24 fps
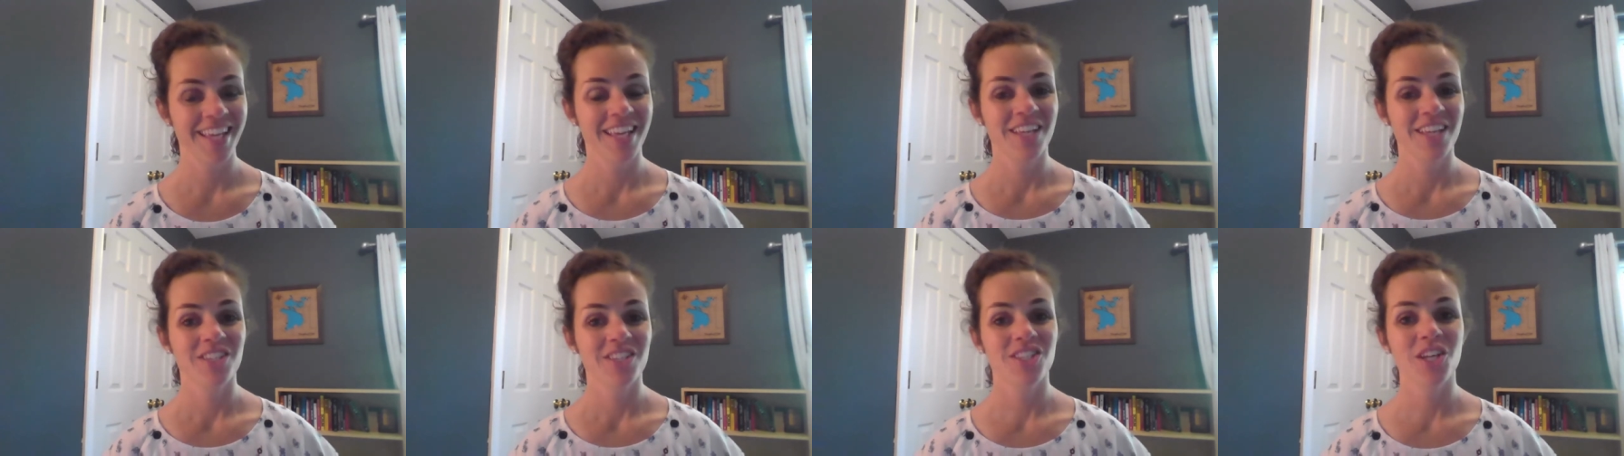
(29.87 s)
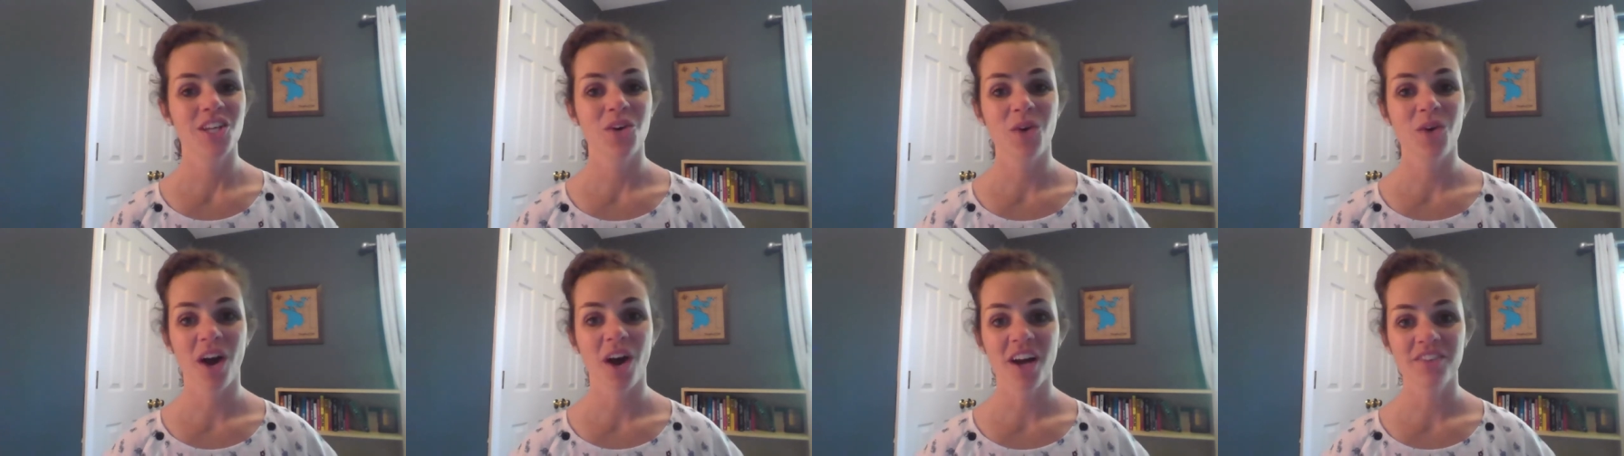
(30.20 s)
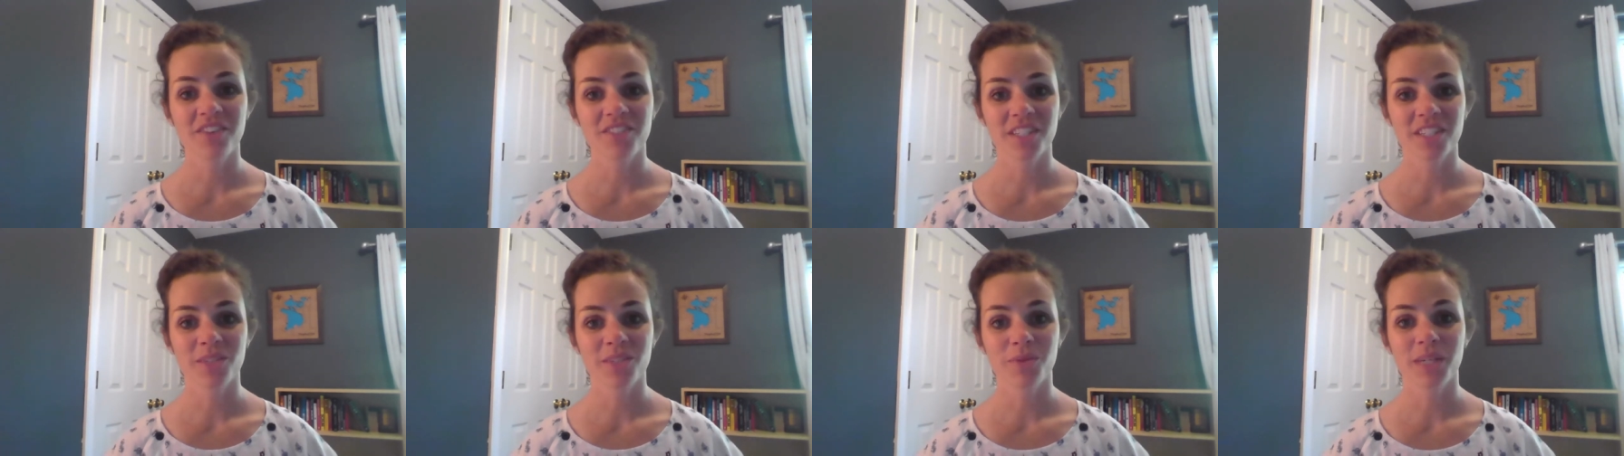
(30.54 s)
So
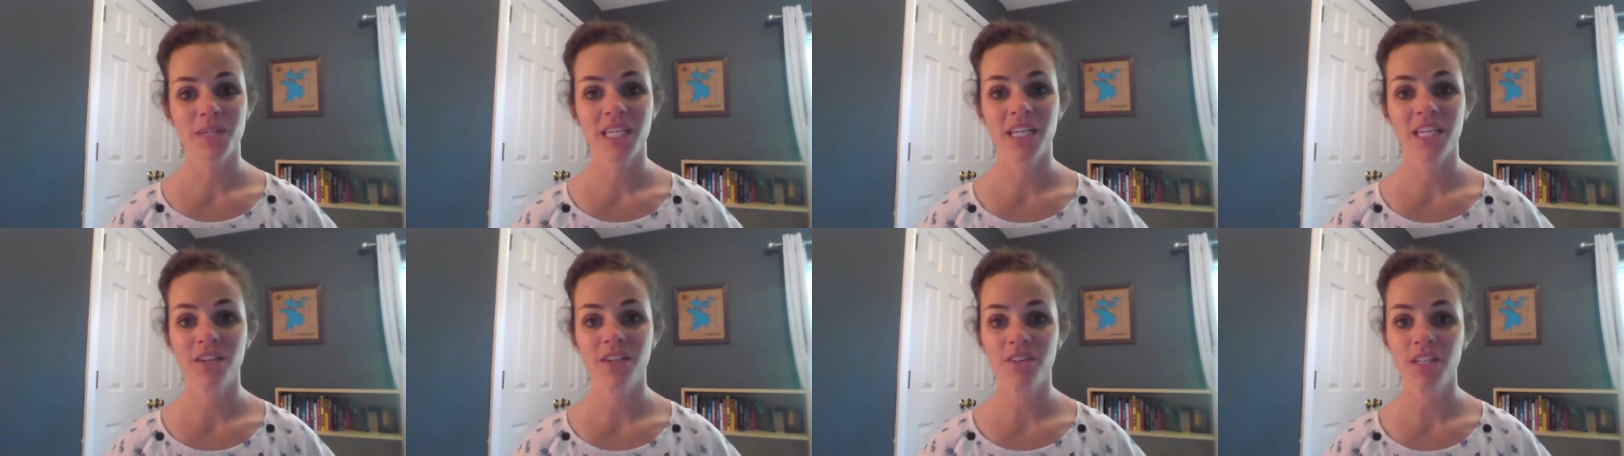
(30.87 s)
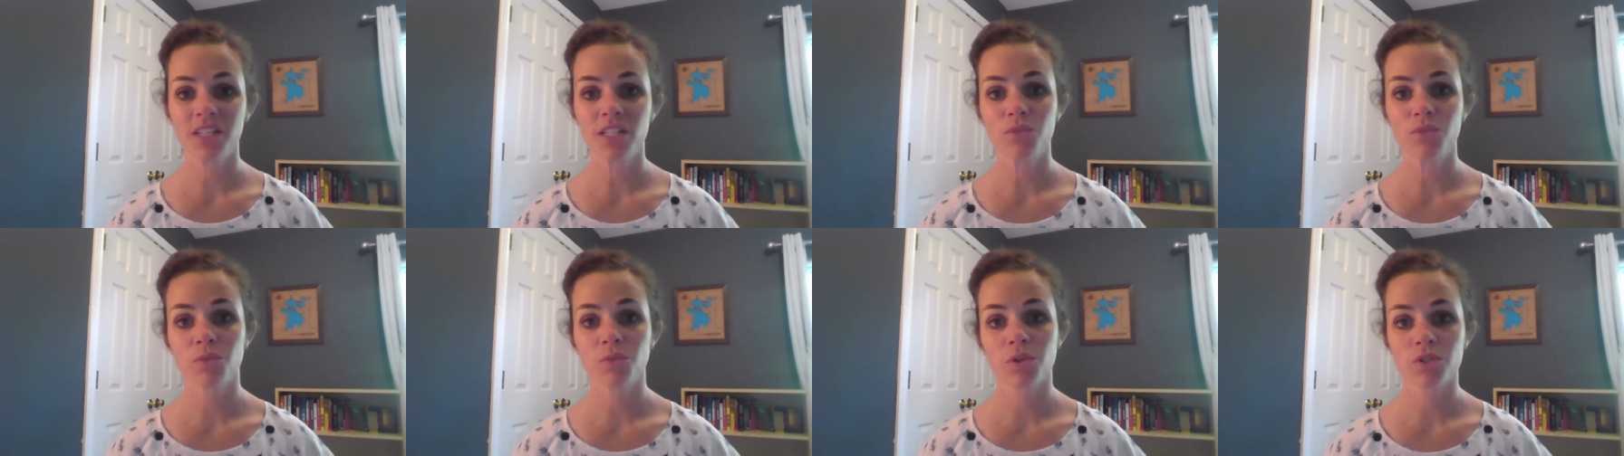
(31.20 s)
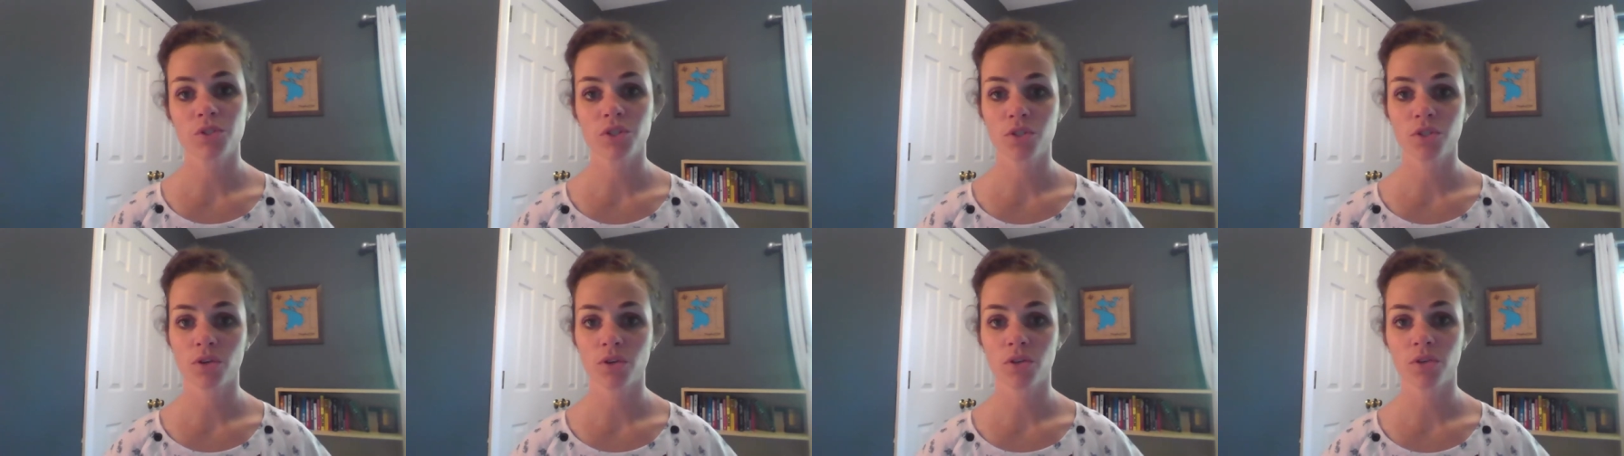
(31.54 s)
often we hear these words
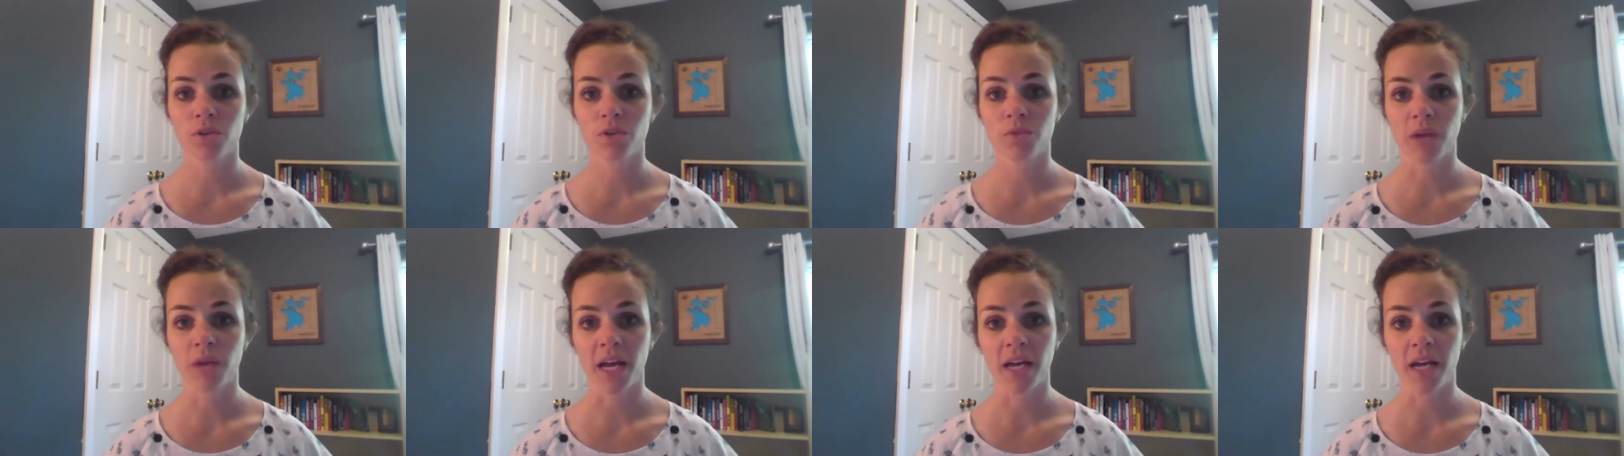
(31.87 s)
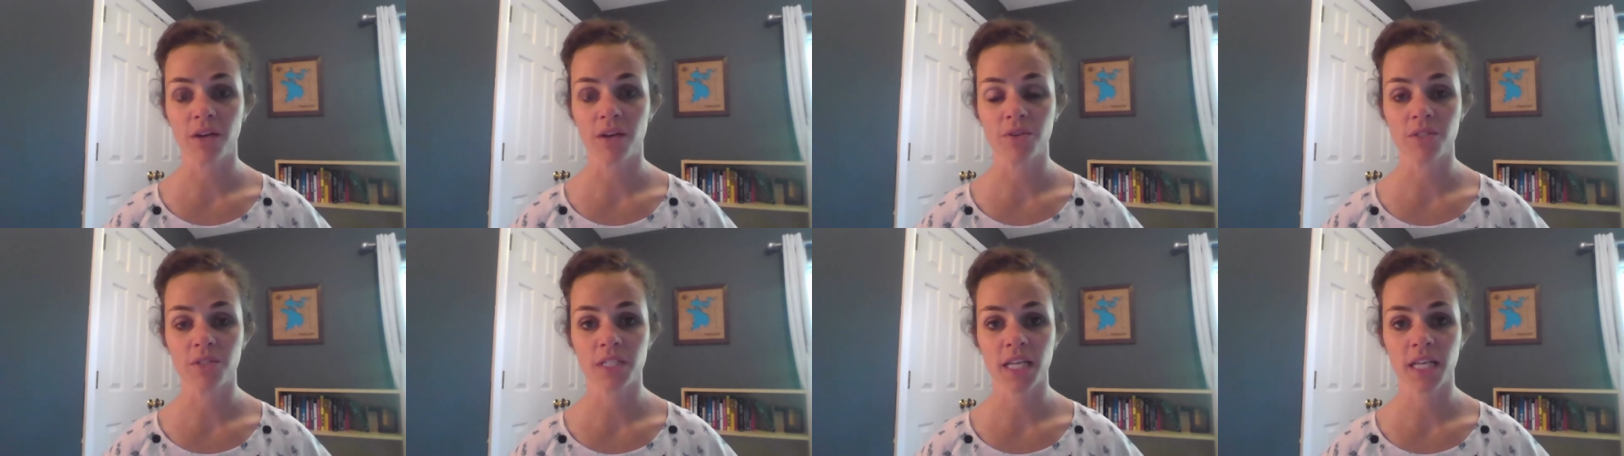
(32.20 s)
thrown around,